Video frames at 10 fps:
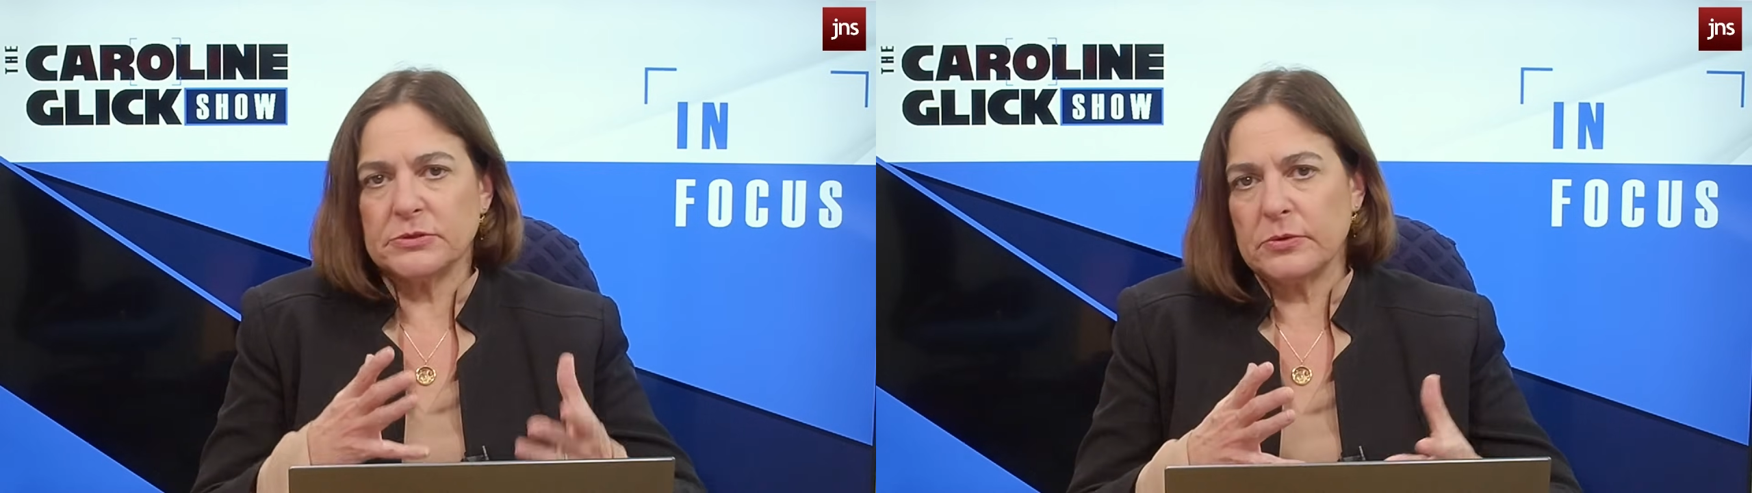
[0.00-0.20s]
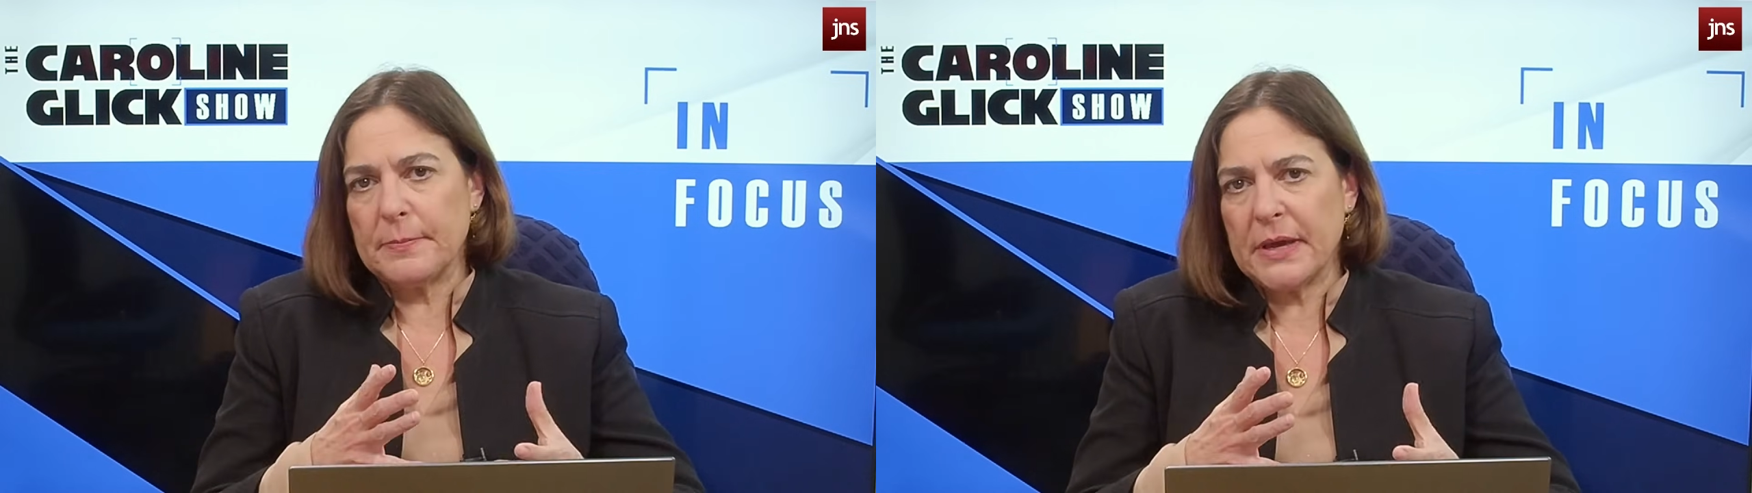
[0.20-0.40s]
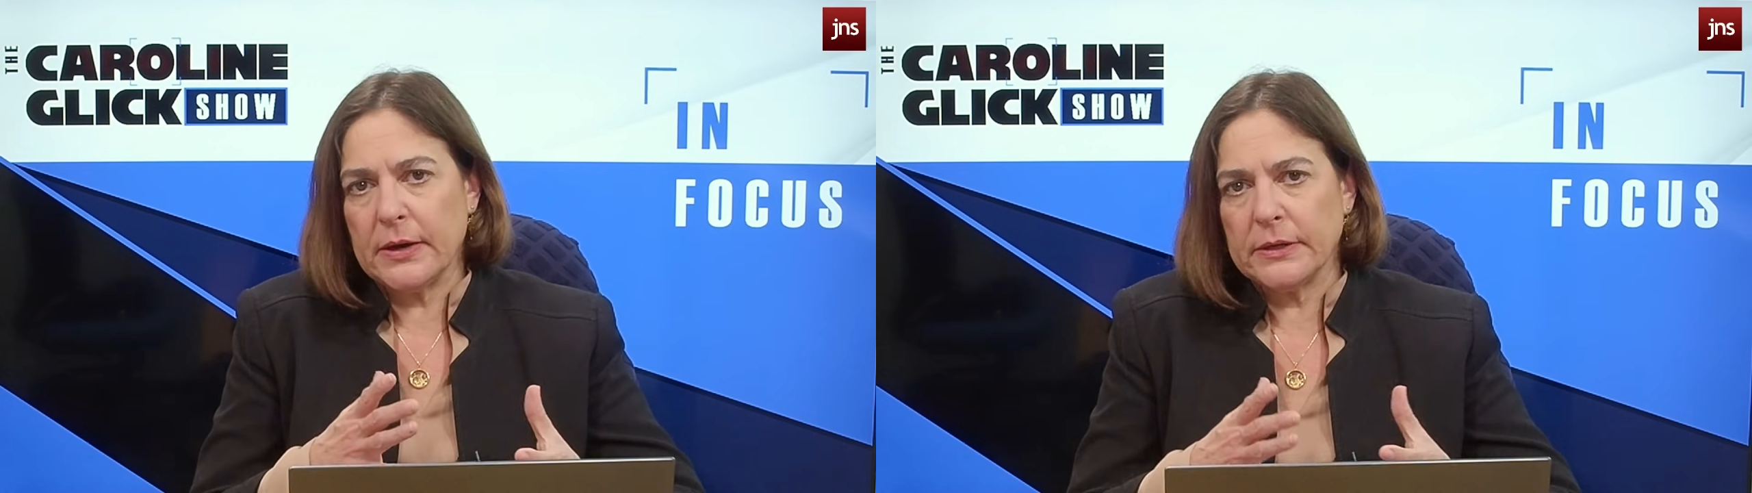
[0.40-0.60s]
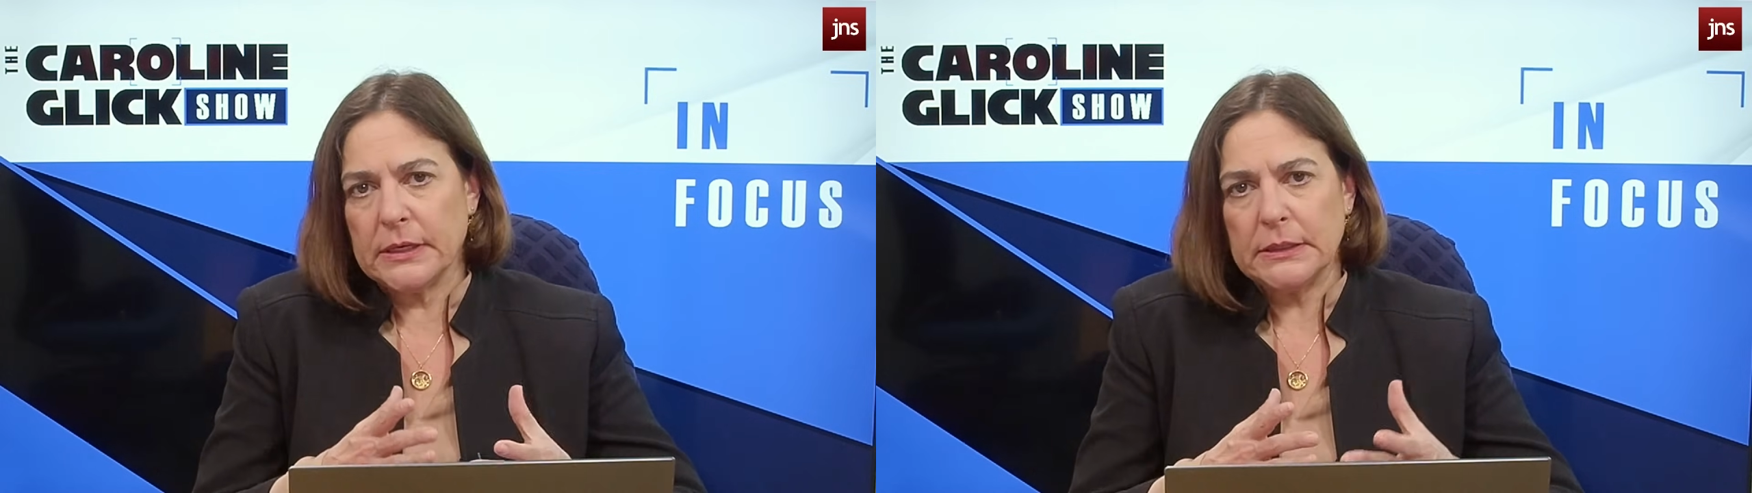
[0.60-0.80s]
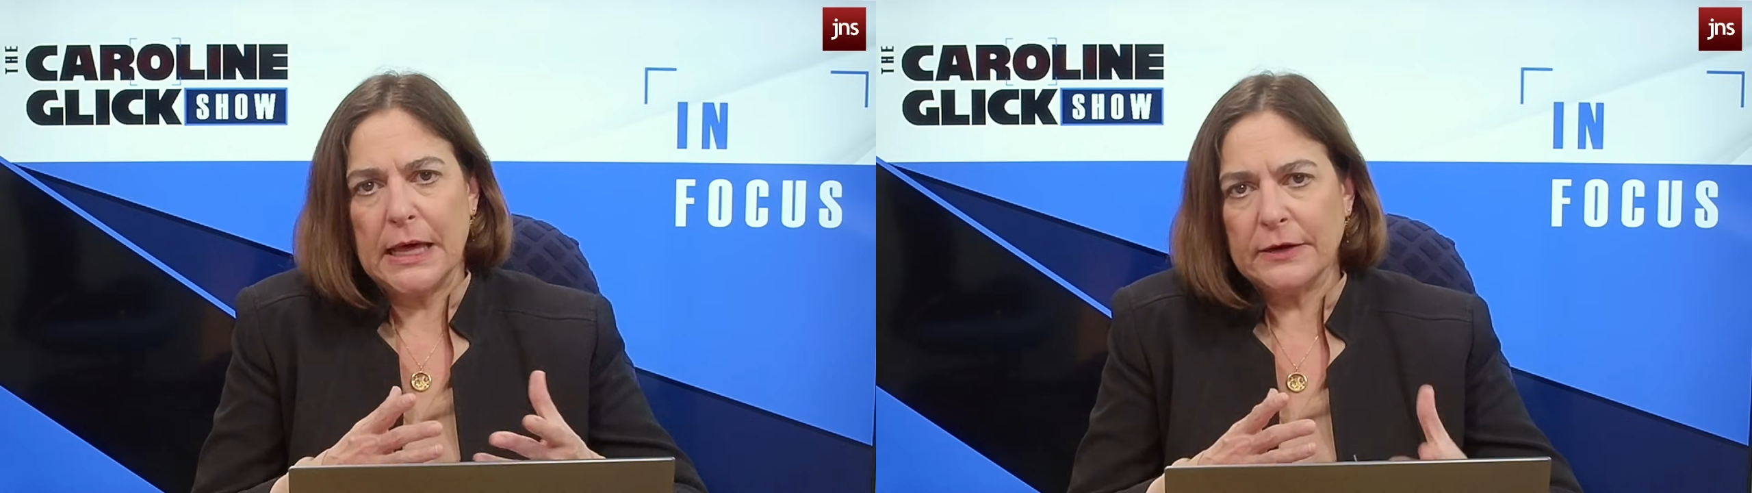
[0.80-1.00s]
about in
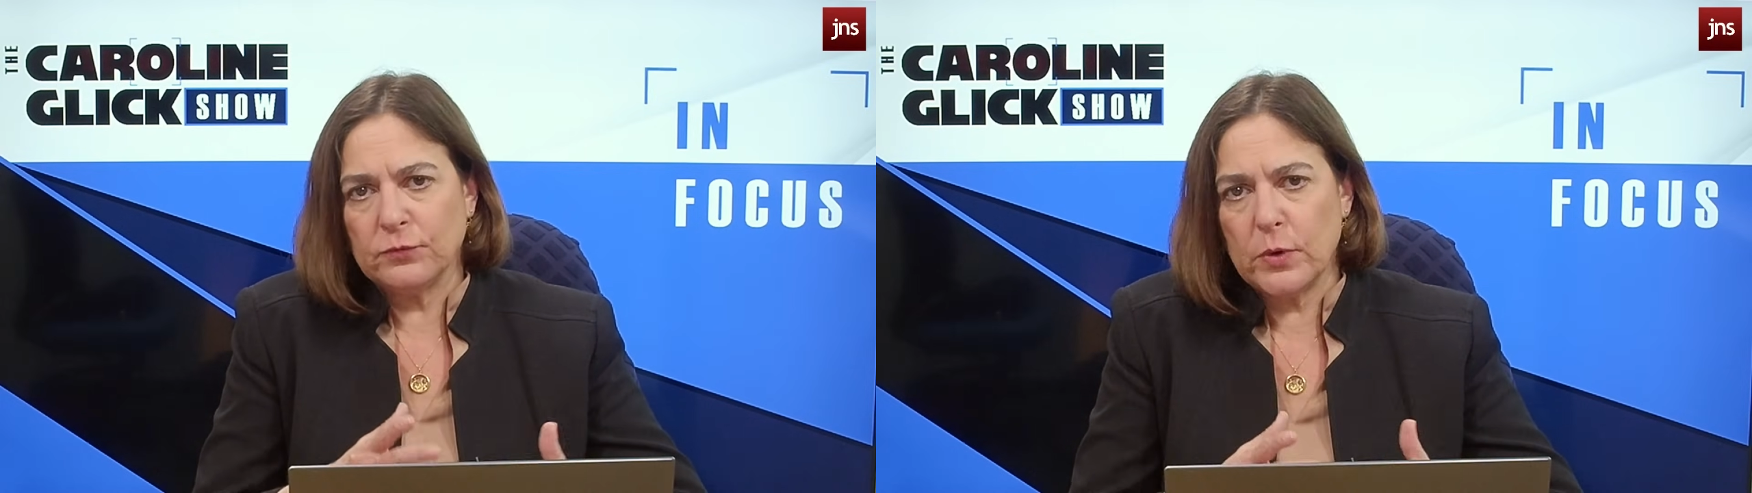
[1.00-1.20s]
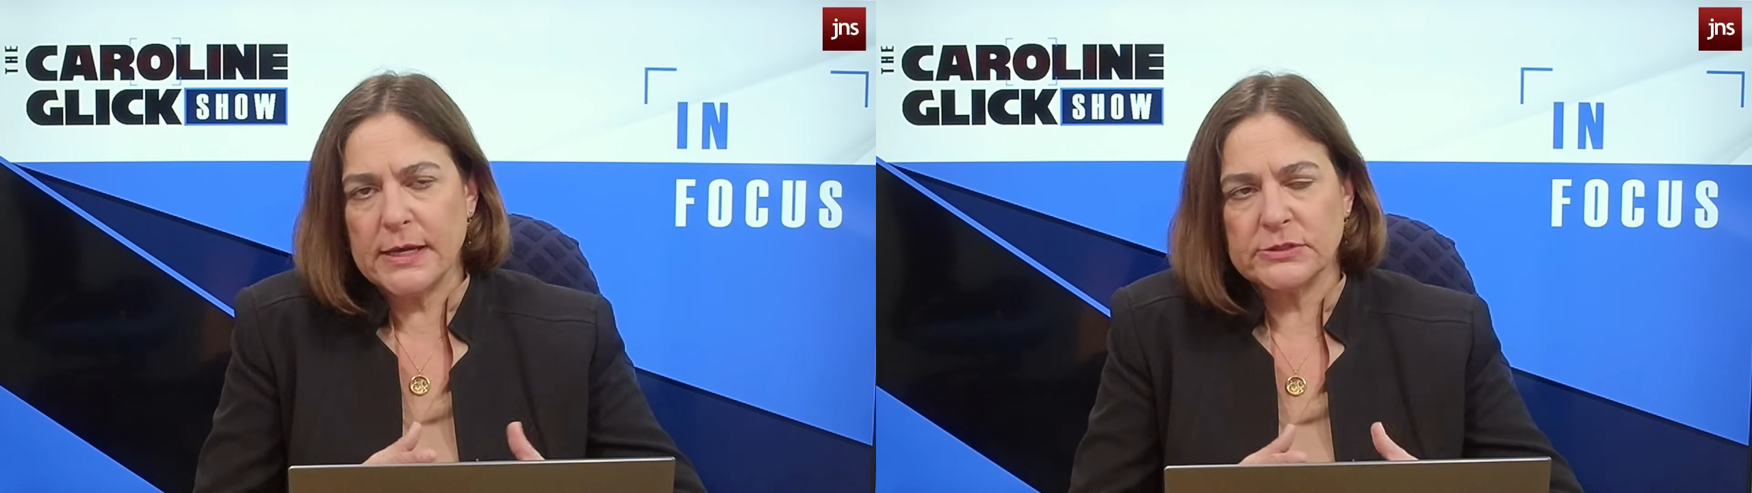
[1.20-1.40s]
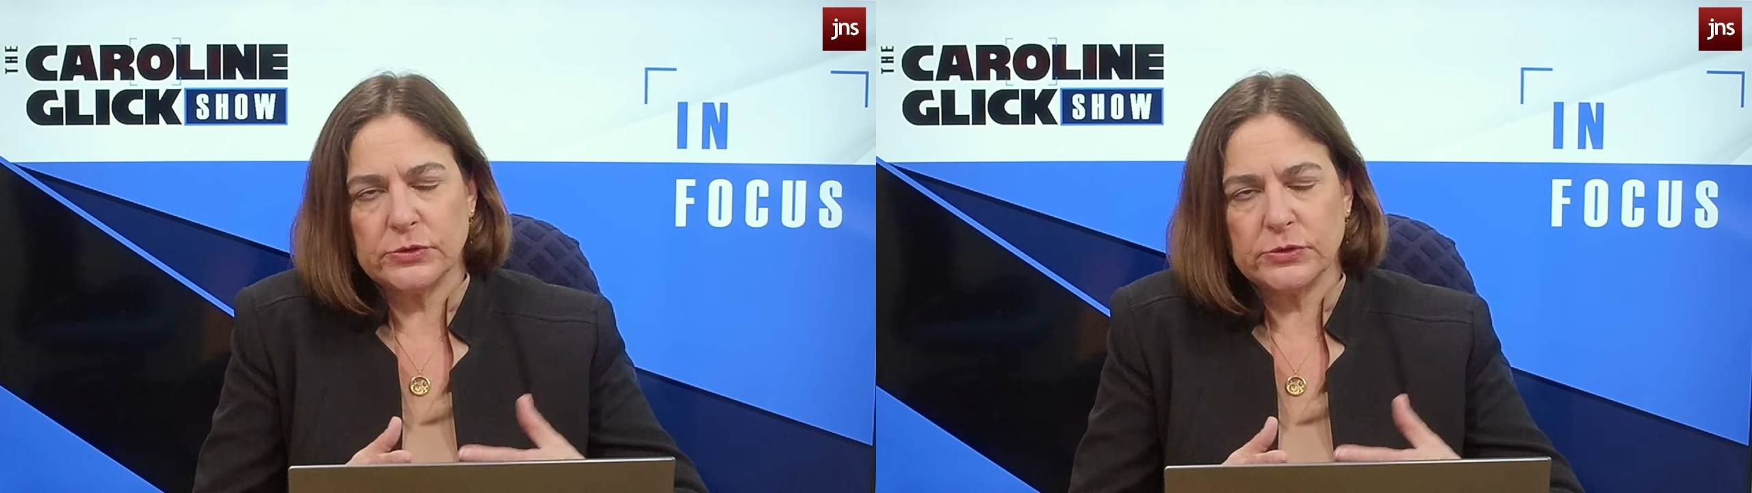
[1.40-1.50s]
a lot of ways,